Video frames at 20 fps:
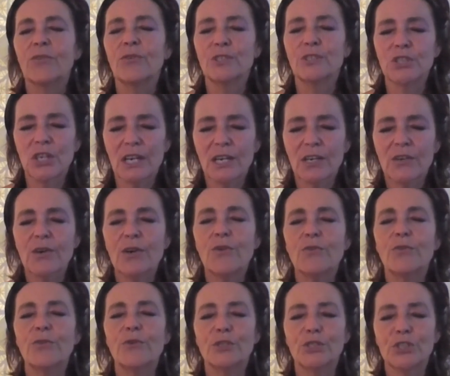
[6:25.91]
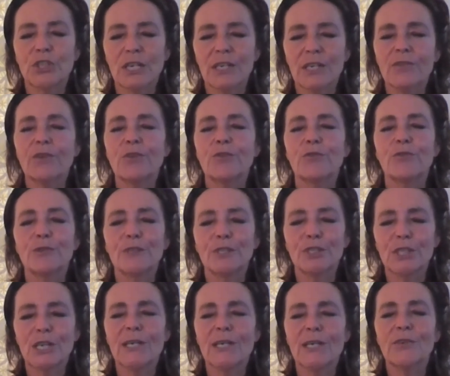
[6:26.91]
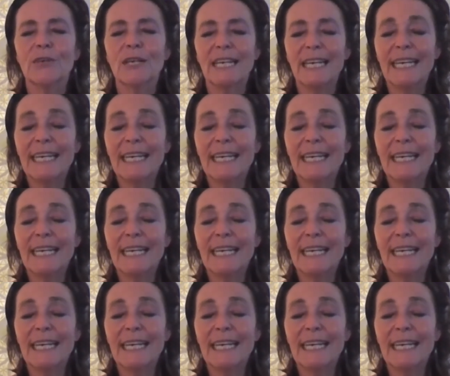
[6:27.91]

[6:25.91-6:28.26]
root chakra, root chakra, root chakra.